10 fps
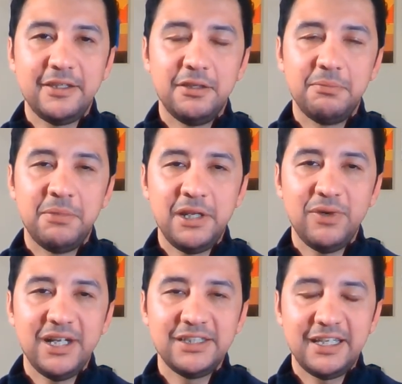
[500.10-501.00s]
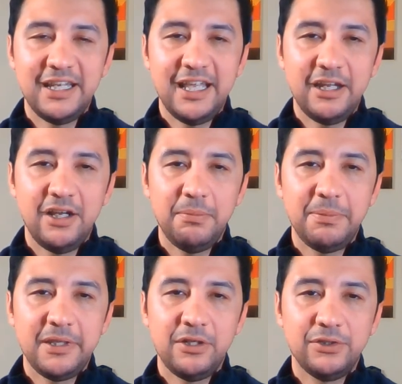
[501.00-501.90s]
money-wise it can add up,
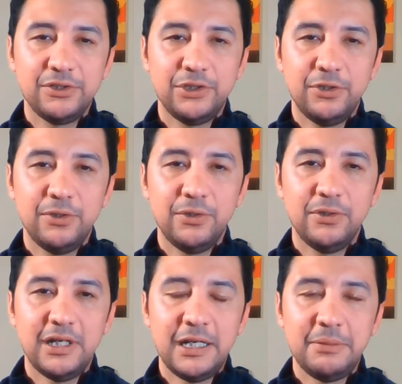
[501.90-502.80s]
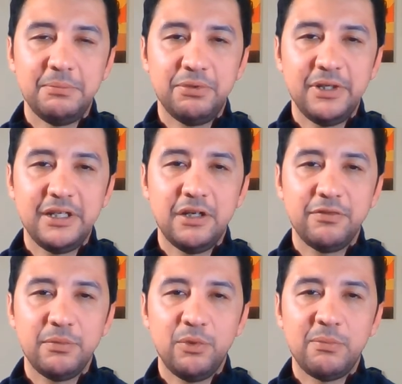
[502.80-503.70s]
and also I'm pretty
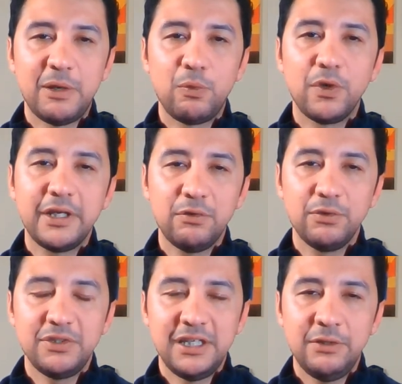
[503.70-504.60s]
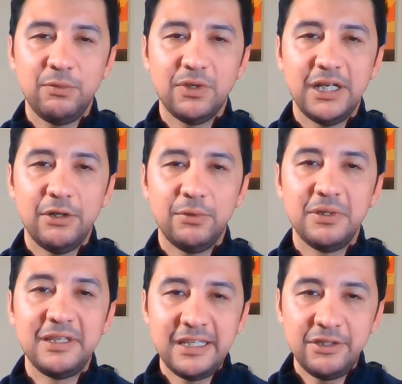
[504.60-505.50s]
comfortable in my workout routine where I
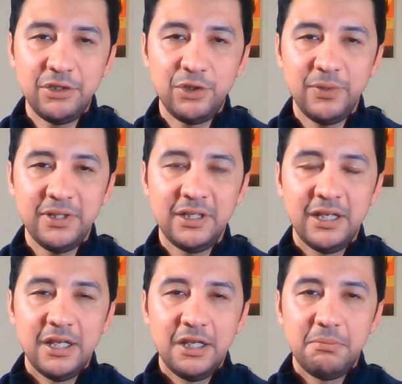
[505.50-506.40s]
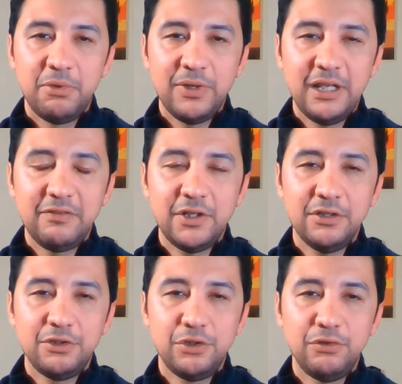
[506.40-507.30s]
don't need to do it. But when I've
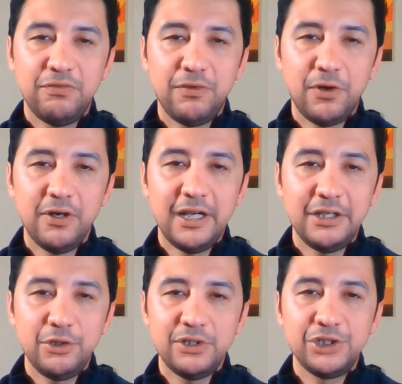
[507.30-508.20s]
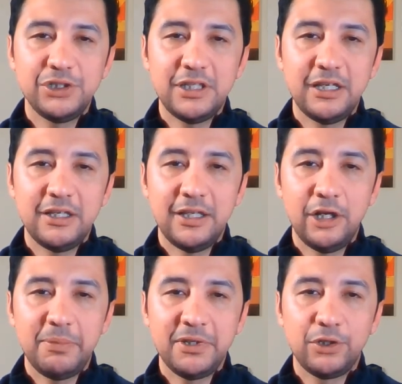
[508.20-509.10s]
gone too far, I do it just to
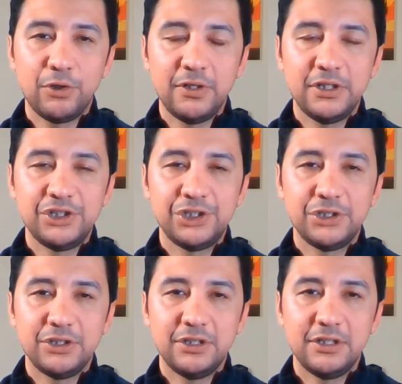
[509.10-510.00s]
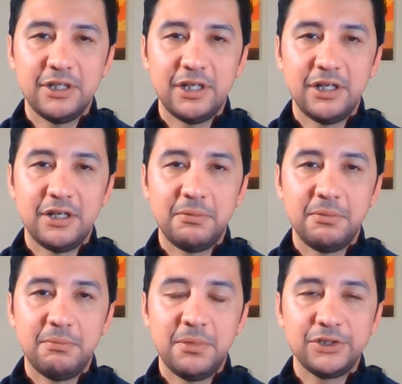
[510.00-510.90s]
help encourage
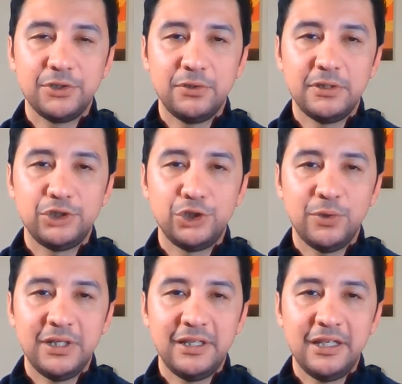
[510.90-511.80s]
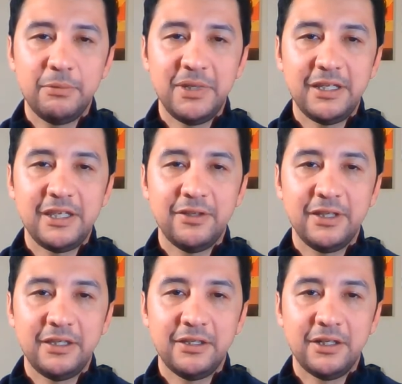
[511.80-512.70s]
muscle, joint, ligament
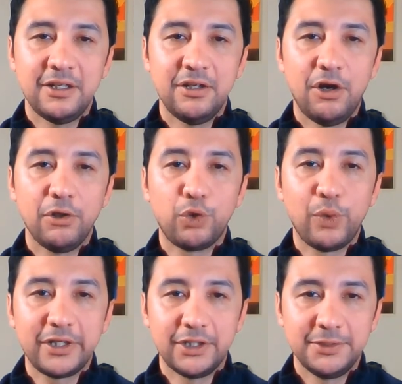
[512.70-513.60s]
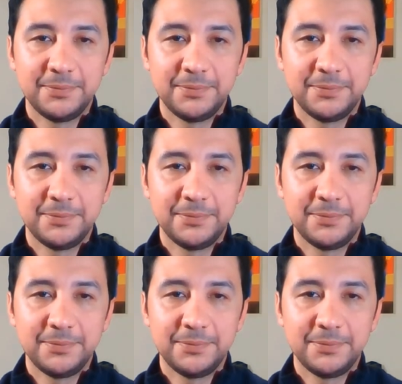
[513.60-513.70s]
healing all the quicker.